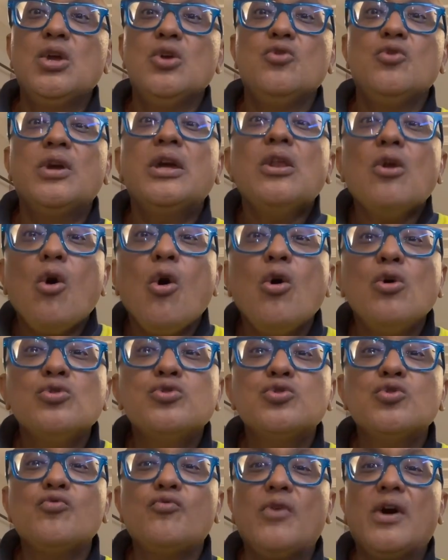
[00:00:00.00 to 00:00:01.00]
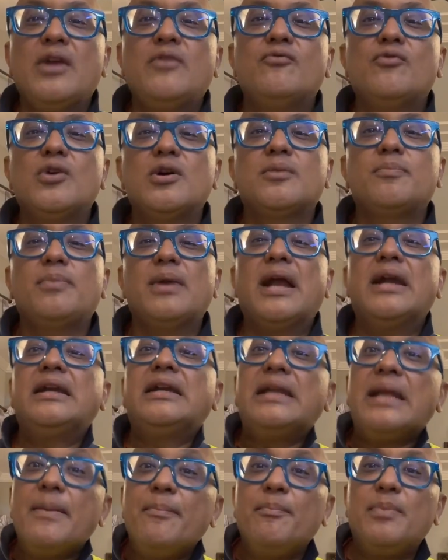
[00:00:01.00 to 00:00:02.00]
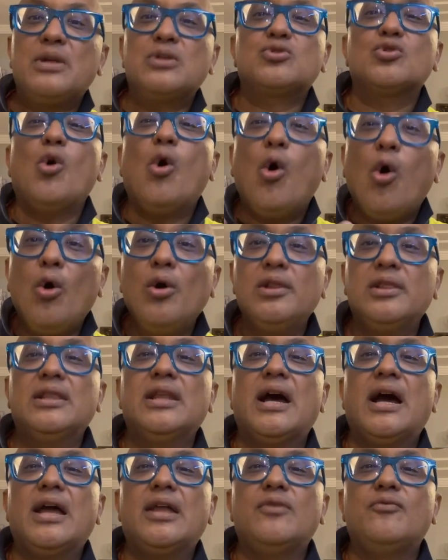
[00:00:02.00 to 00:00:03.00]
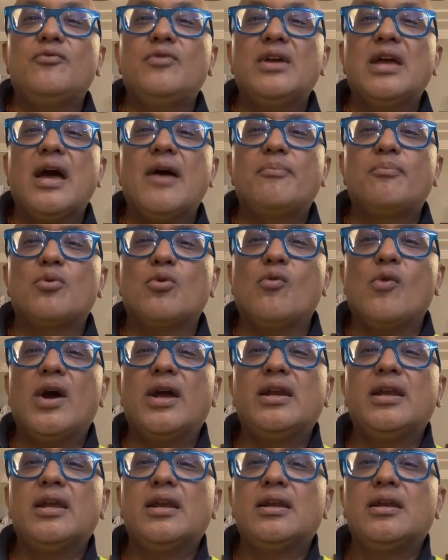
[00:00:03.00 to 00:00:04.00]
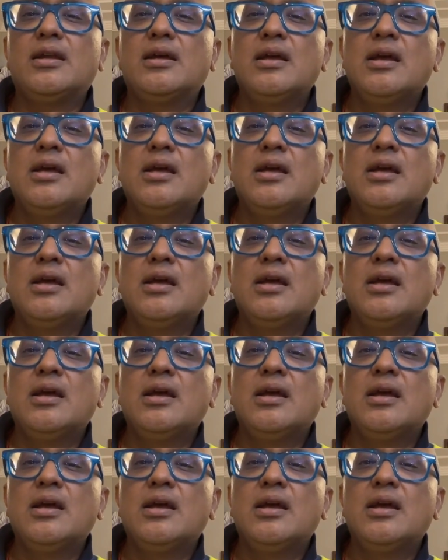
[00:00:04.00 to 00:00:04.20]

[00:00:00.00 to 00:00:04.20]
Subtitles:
You can also find work plan templates online. We have provided